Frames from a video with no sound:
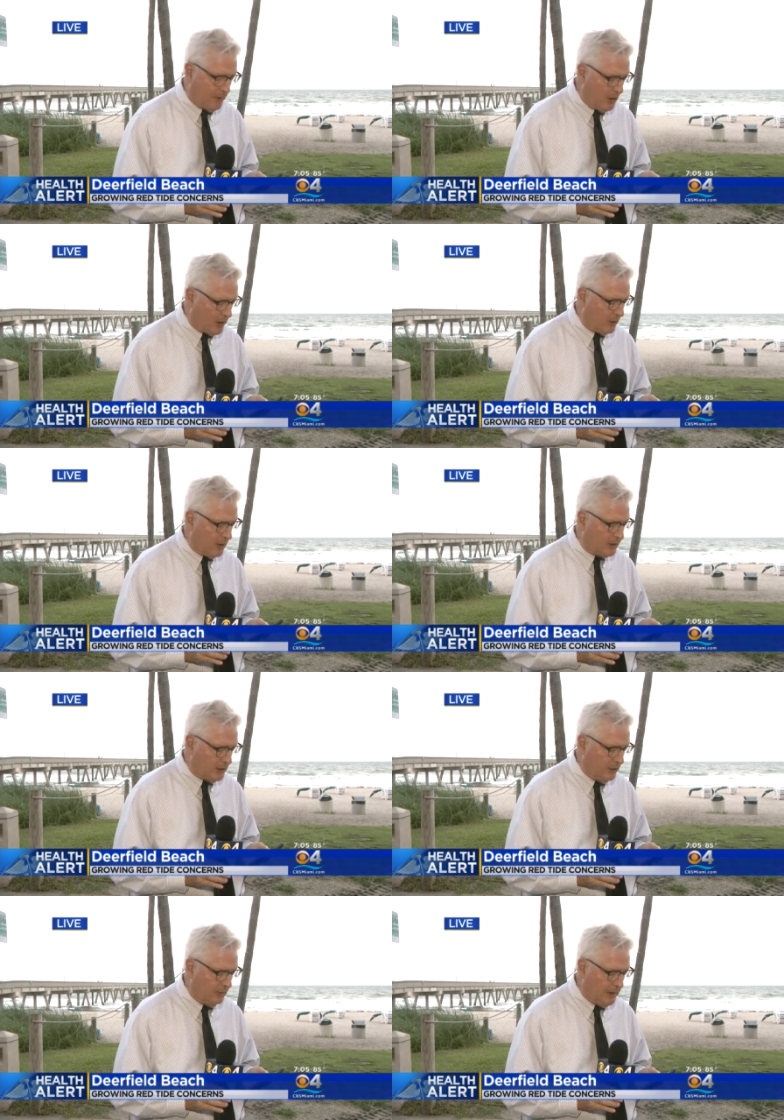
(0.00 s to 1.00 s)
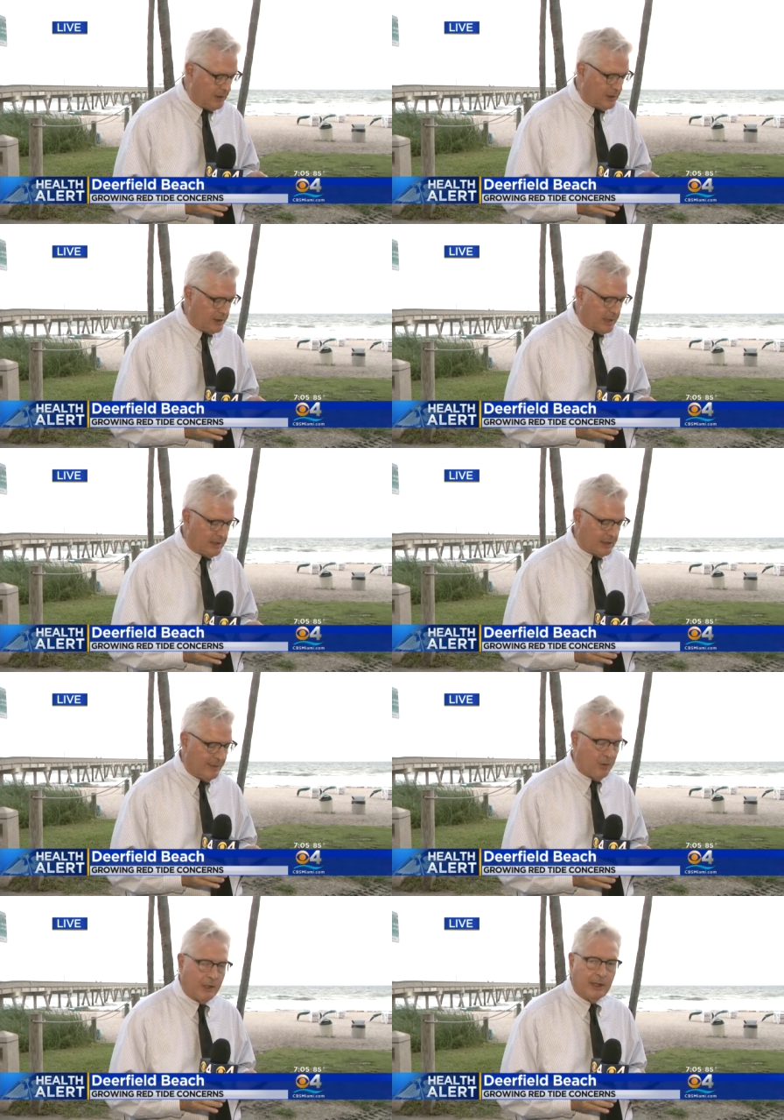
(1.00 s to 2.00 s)
Boca Raton beaches, as they
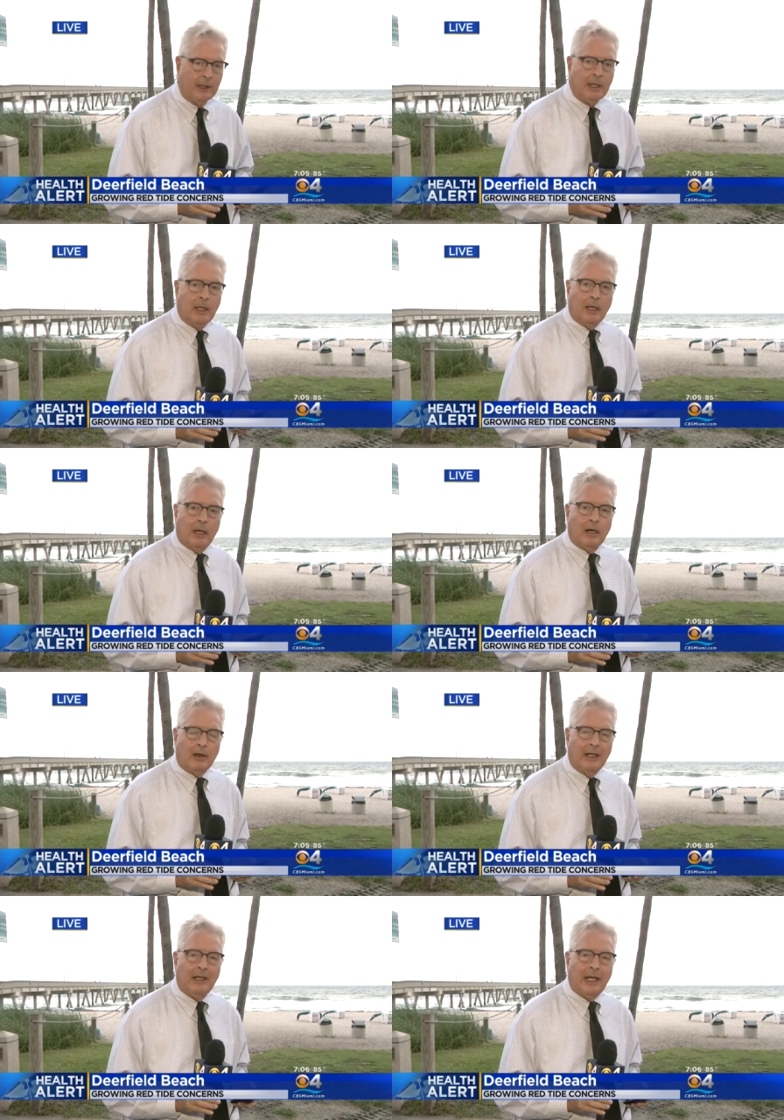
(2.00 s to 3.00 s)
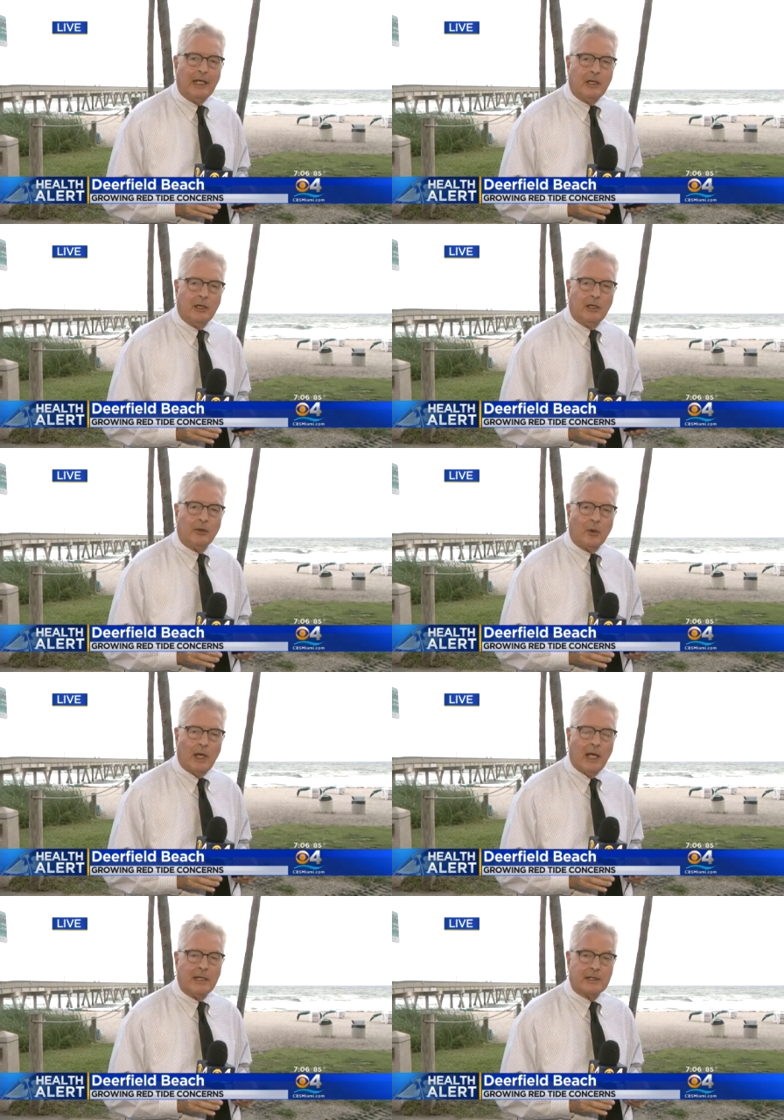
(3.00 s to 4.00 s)
put it, are in a good
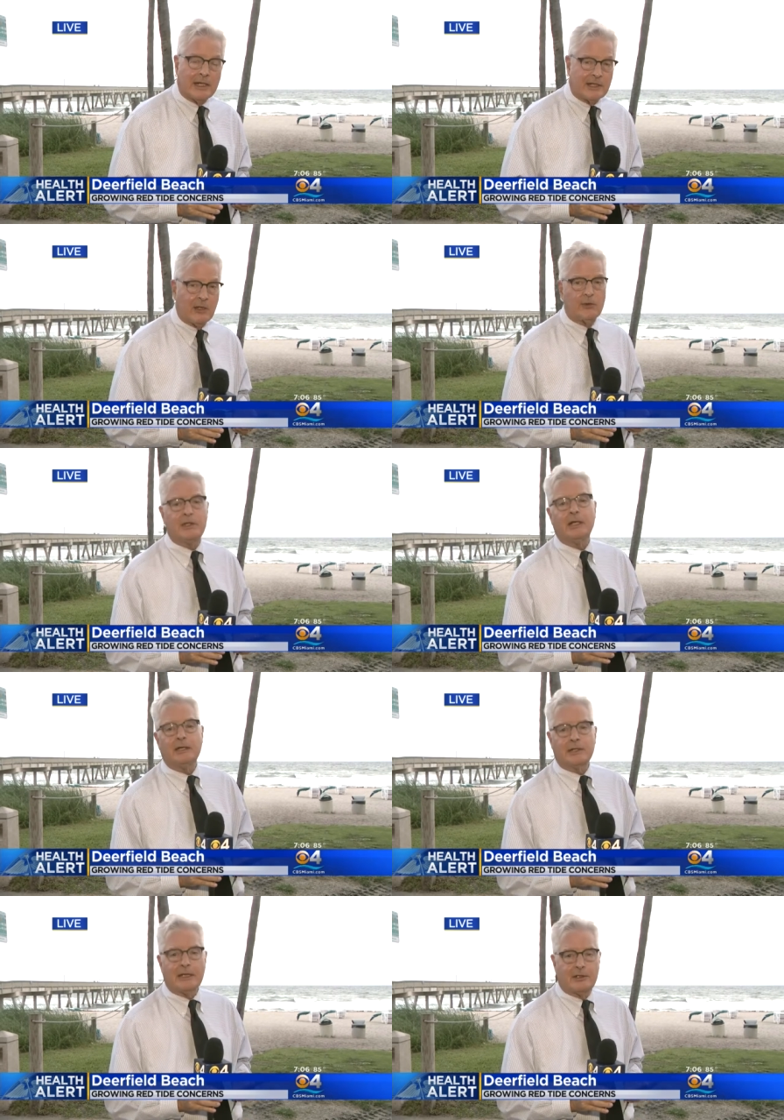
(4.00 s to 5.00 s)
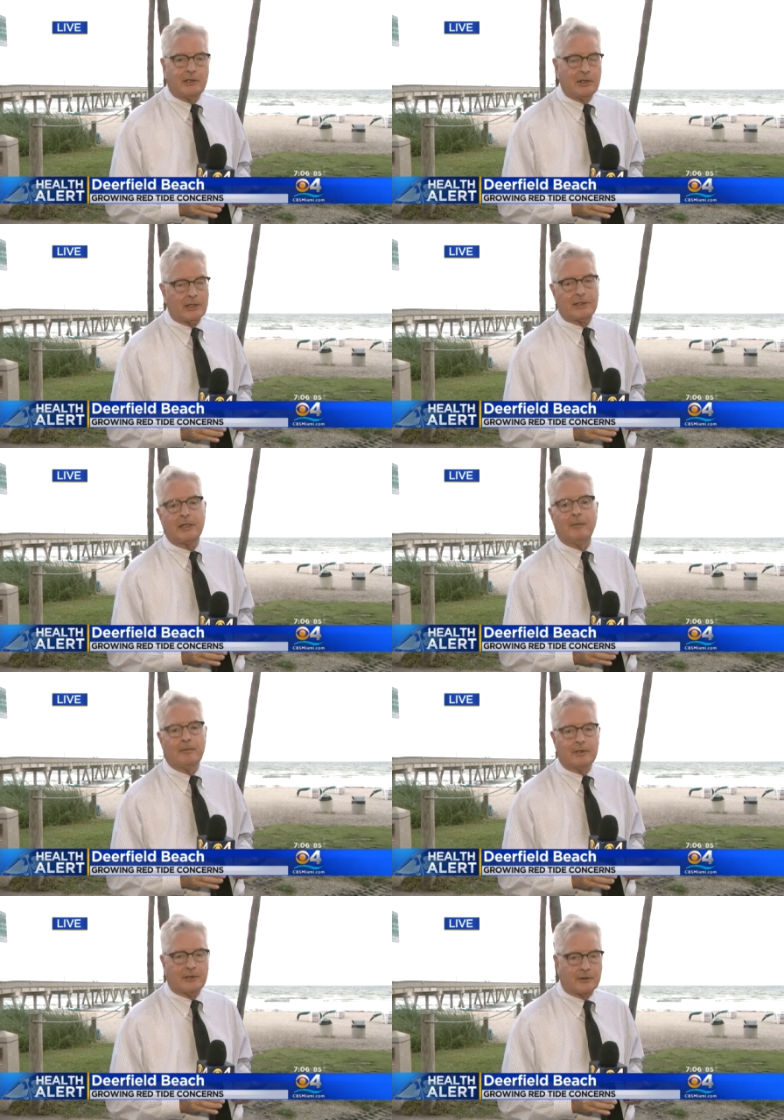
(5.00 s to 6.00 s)
range. That's interesting because that's just up
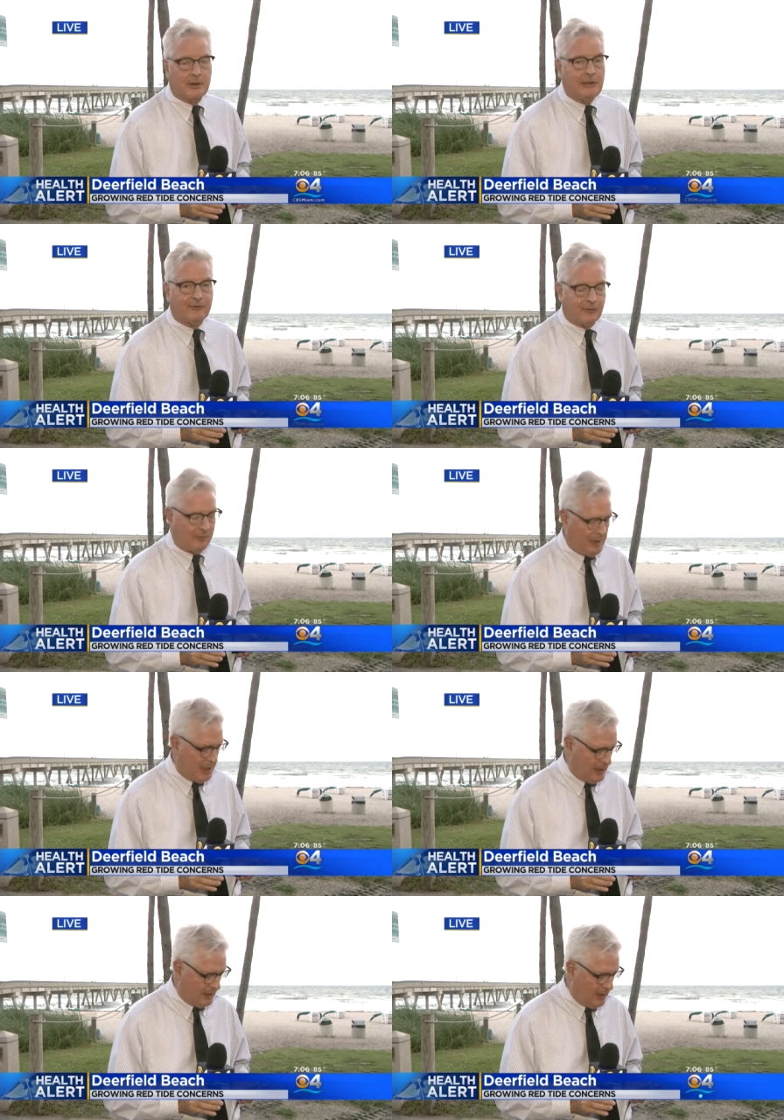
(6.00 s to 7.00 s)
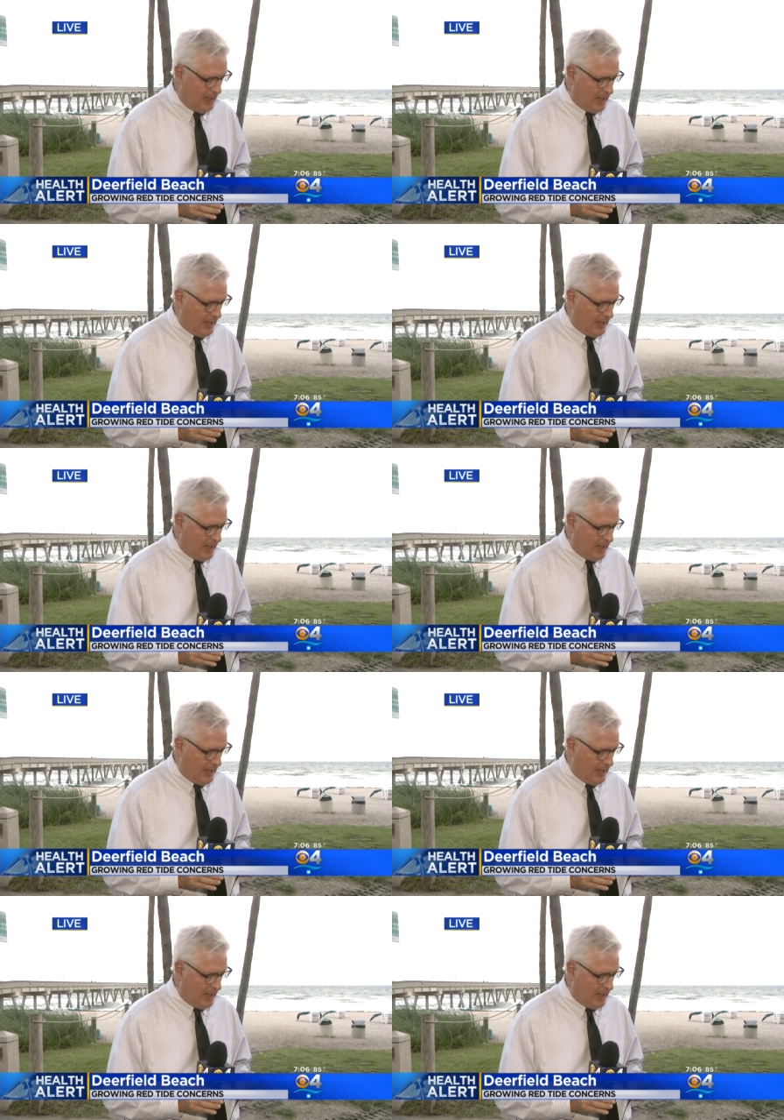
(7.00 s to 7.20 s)
the street from here.